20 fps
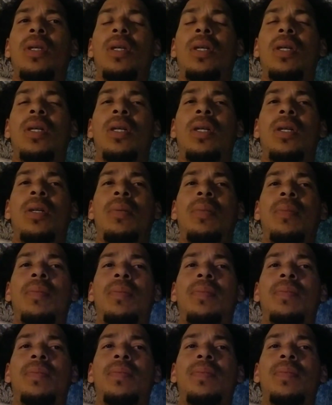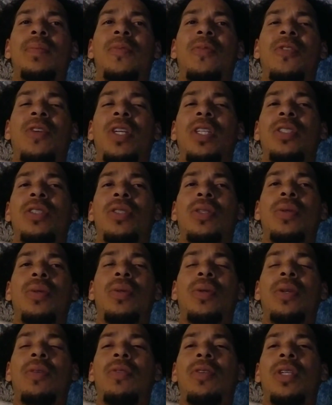friends or
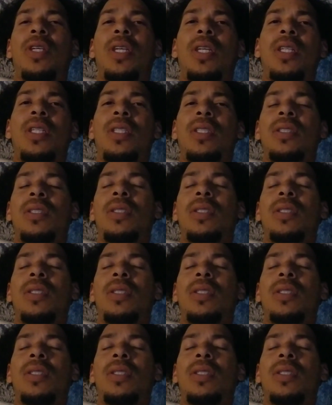whoever that